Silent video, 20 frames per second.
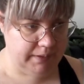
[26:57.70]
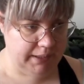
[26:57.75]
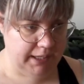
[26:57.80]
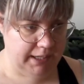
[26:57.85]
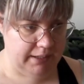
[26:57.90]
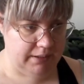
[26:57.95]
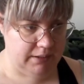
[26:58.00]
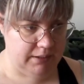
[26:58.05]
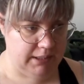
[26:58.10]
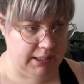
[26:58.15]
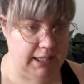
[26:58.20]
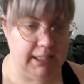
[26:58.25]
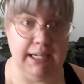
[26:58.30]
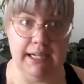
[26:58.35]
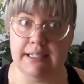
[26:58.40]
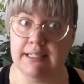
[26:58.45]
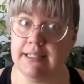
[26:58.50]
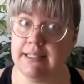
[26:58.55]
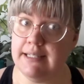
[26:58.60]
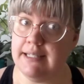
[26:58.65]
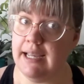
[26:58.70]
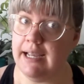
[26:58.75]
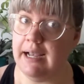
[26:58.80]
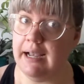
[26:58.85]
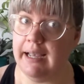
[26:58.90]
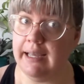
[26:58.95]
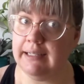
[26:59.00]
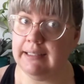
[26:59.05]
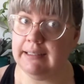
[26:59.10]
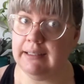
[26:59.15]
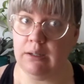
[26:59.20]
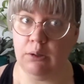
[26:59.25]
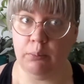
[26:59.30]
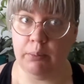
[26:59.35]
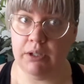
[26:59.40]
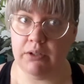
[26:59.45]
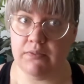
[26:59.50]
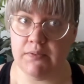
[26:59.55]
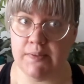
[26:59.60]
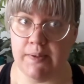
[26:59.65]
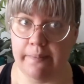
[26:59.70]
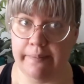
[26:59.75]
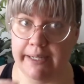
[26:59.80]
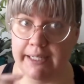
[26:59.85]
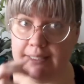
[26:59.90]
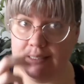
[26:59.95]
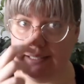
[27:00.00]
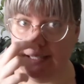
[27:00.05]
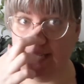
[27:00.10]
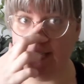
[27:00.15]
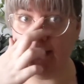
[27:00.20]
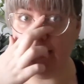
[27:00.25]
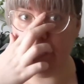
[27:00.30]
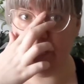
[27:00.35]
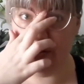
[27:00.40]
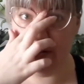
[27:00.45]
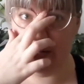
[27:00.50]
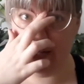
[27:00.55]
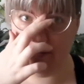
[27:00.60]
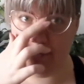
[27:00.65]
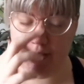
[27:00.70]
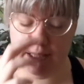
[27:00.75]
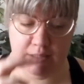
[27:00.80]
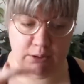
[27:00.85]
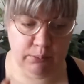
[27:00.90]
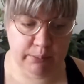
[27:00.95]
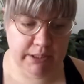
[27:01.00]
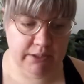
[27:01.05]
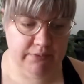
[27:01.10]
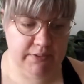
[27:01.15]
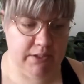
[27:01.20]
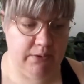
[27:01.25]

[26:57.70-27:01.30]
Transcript: Yeah, and I did say I had a little bit of sewing, and I do have a little bit of